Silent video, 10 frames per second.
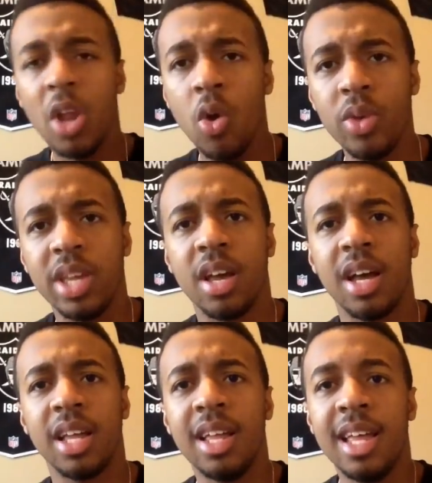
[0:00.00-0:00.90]
we
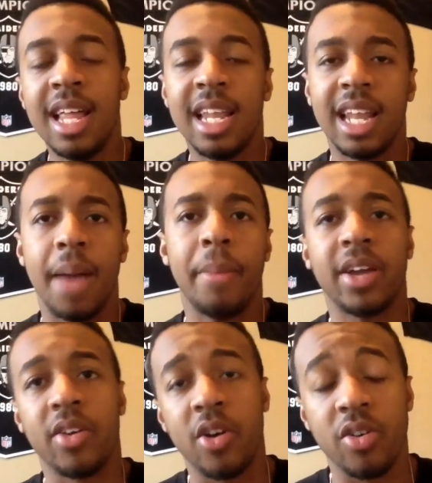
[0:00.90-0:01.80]
cut
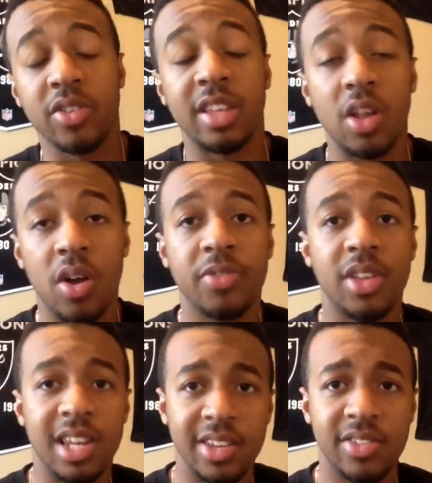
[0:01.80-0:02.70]
linebacker Curtis
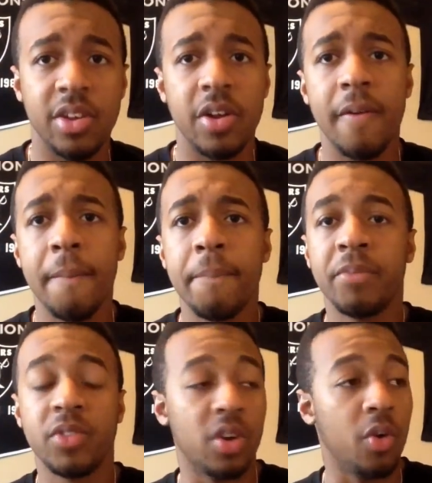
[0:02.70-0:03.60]
Lofton this year.
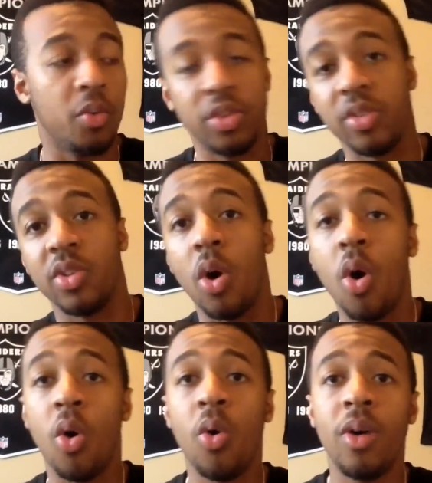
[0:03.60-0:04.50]
So there's a
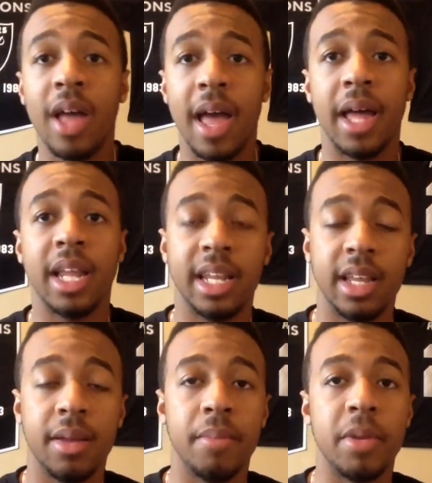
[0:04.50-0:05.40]
hole at
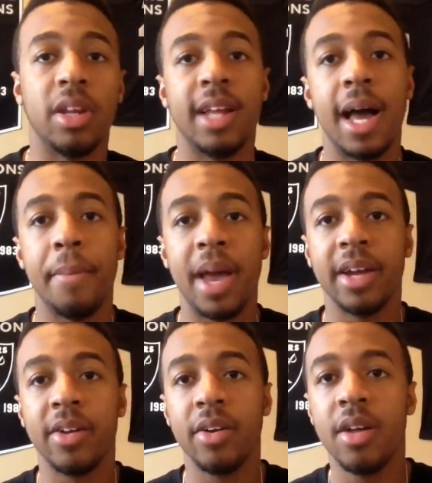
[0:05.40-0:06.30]
middle
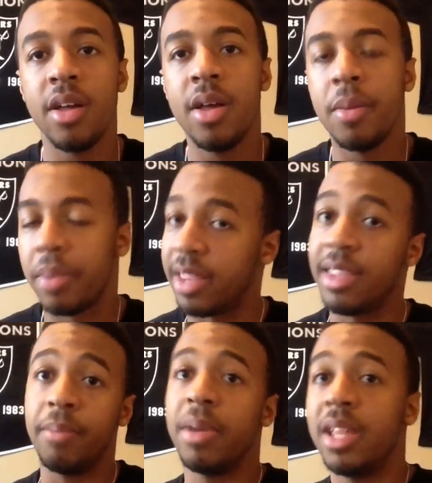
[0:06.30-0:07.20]
linebacker. But I
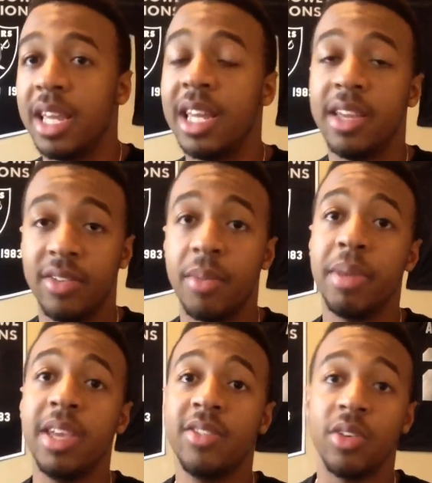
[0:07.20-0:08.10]
think Ben Heaney is a
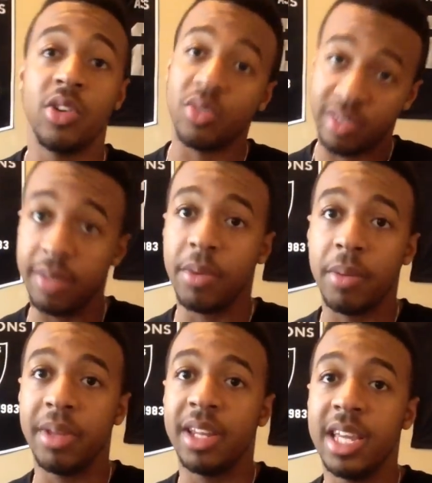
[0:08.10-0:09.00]
beast, so don't sleep on
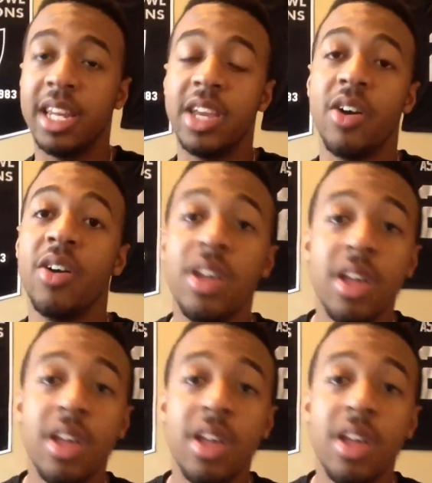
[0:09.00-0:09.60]
Ben Heaney, y'all.